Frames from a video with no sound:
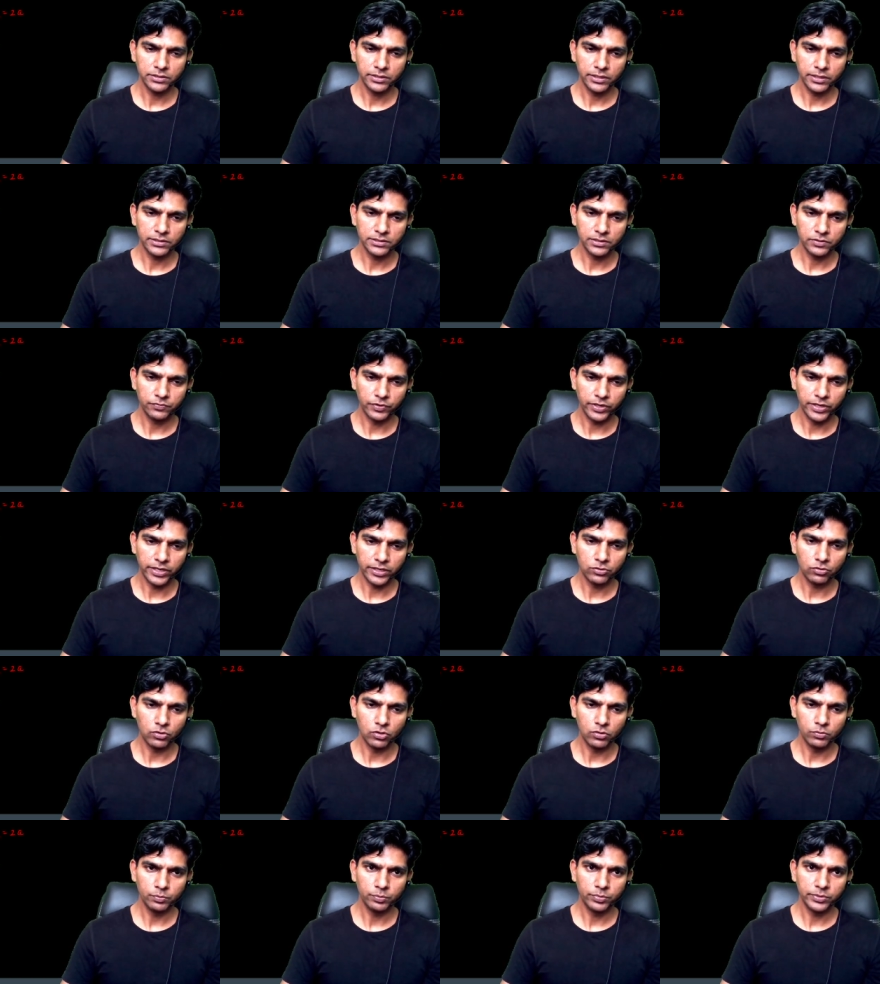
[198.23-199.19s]
There is a weight
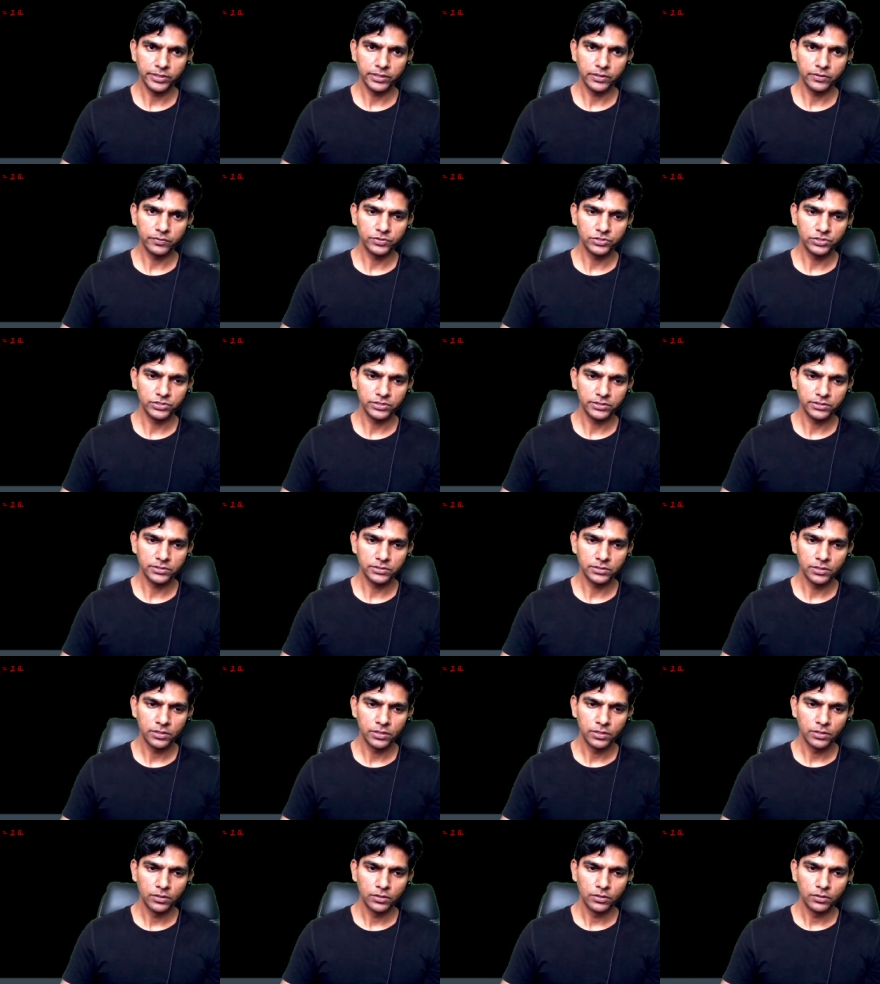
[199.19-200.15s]
component which is
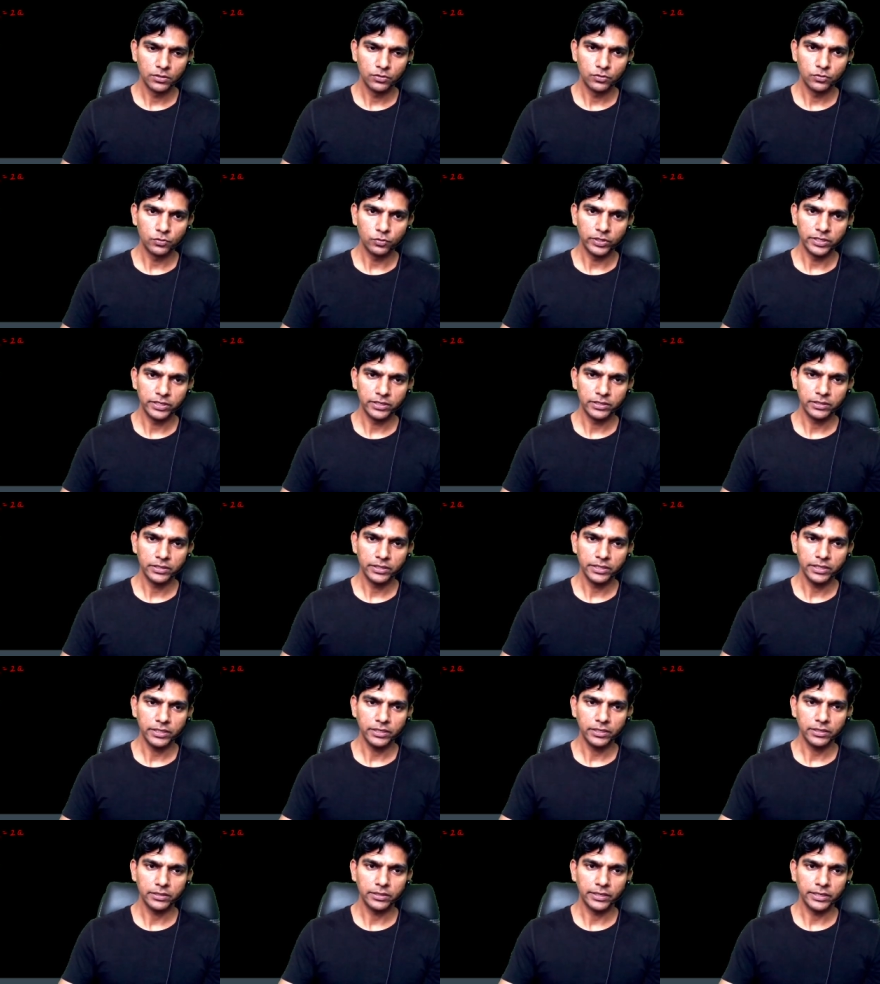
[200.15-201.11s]

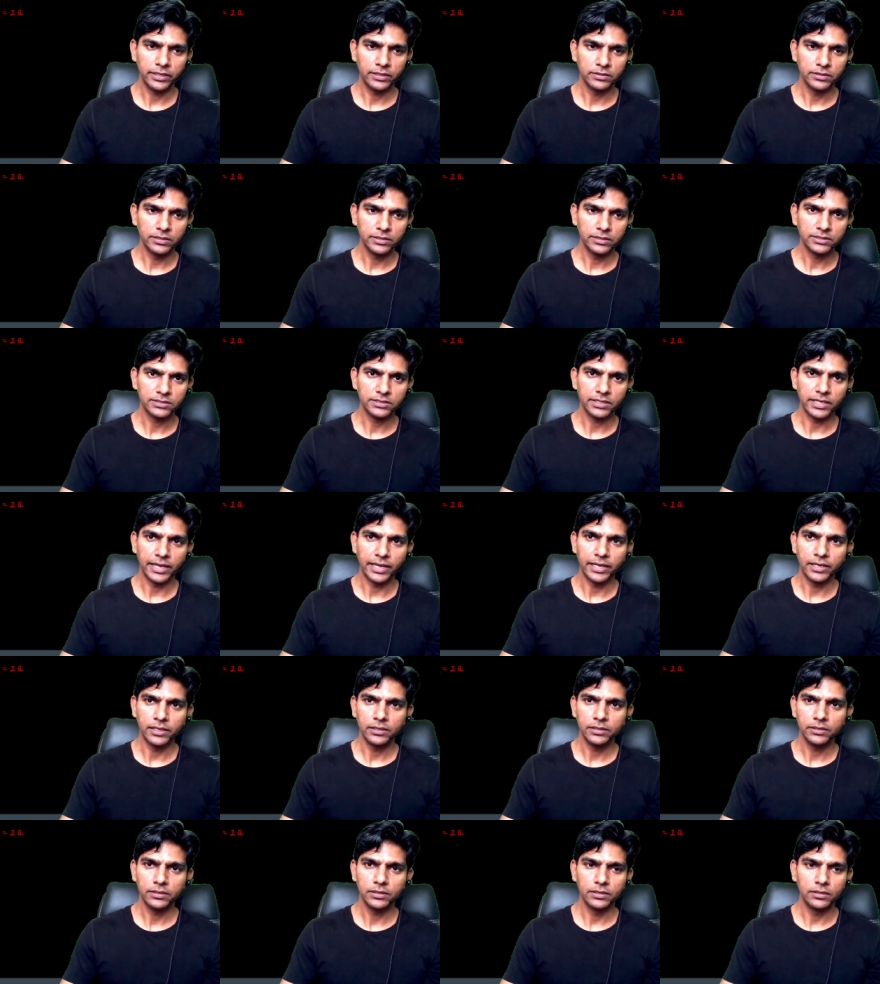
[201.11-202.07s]
20, and this
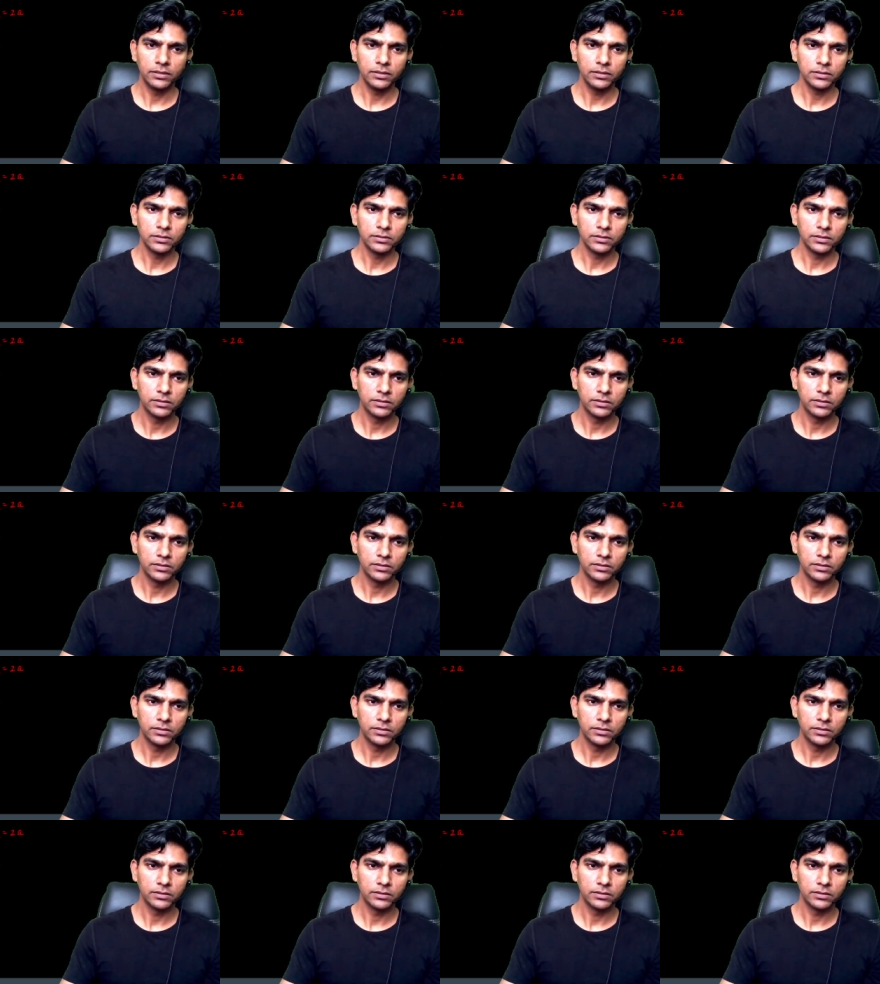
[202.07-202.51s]
angle,